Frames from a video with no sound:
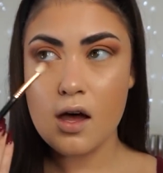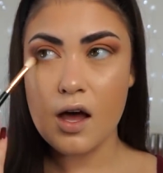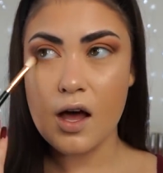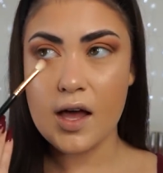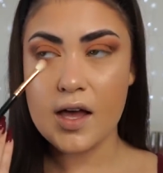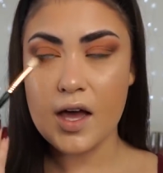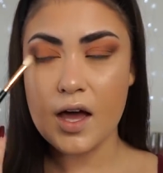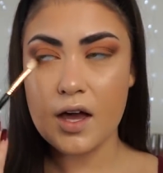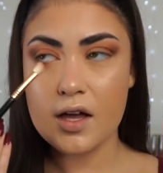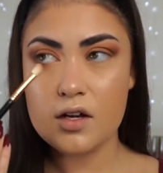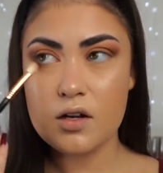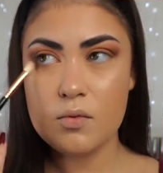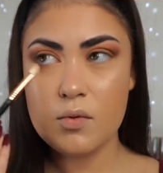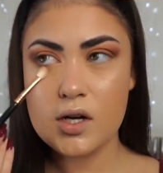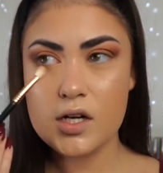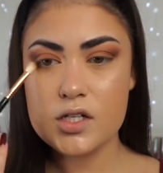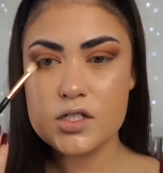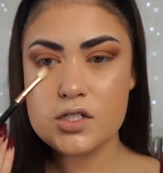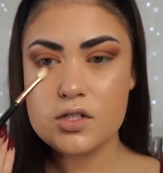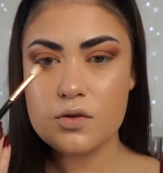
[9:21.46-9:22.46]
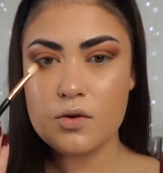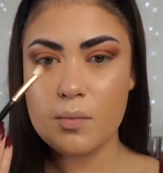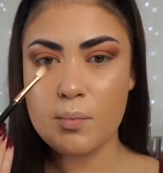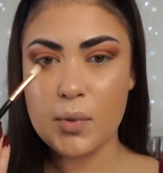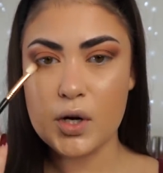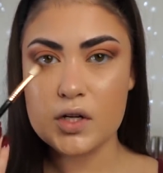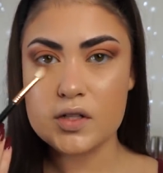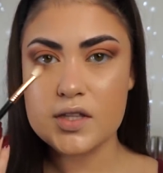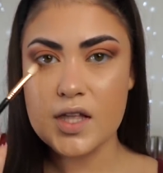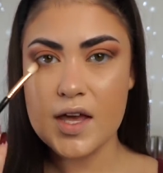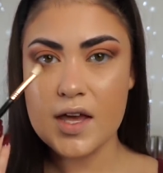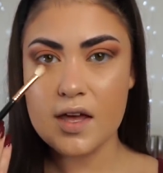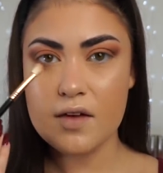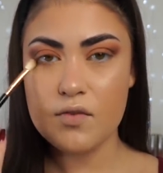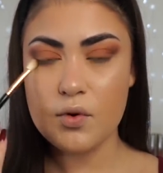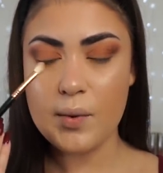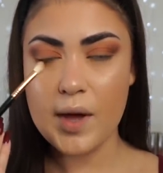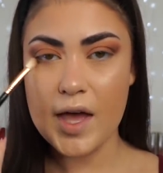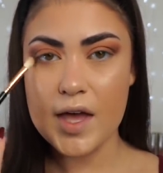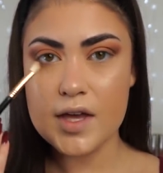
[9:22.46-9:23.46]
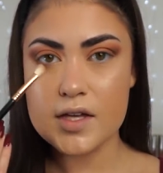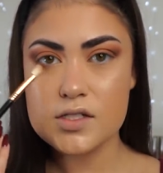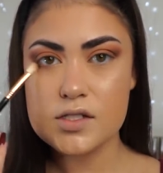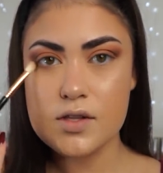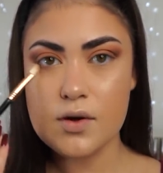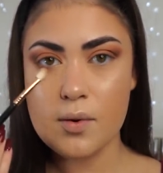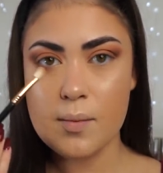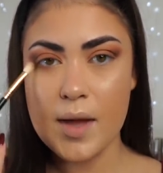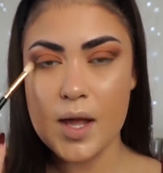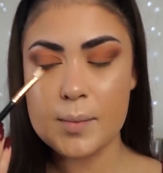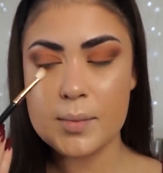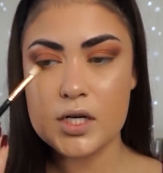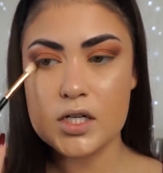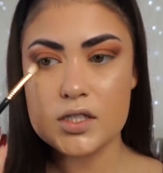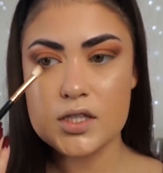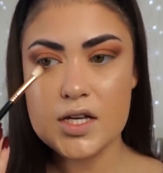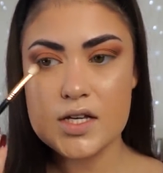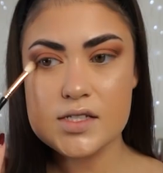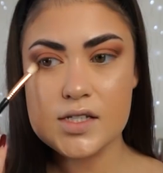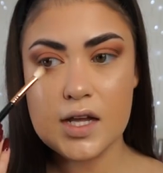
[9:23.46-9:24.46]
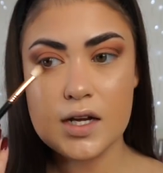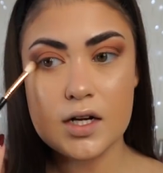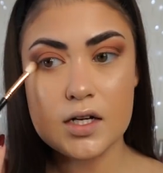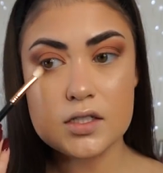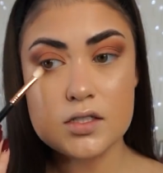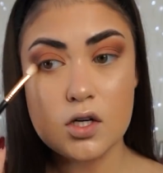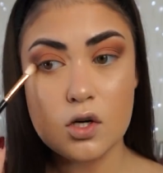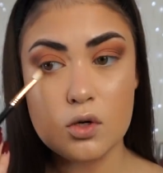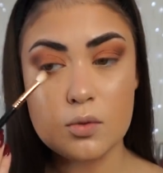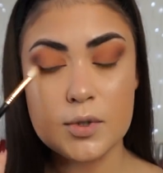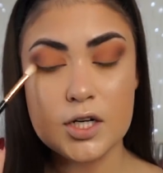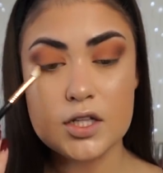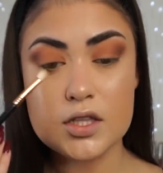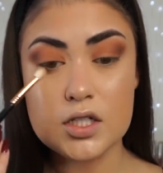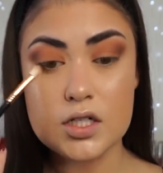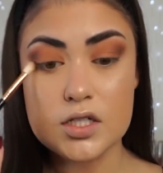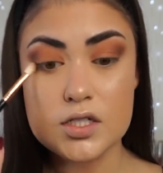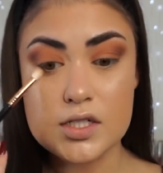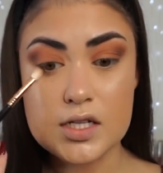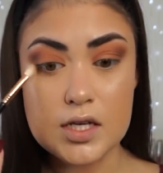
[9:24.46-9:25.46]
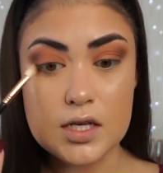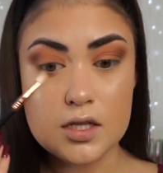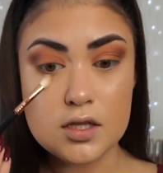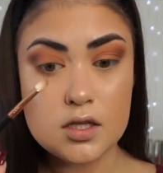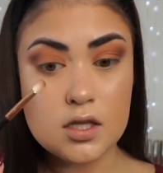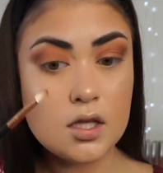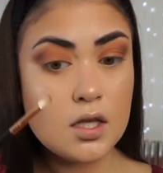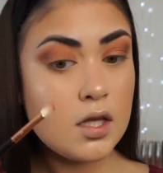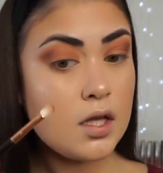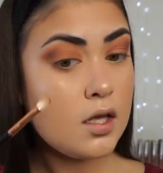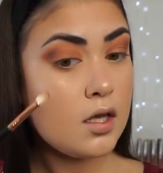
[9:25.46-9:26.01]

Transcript: I kind of want to do a birthday giveaway. So my birthday's on October thirteenth.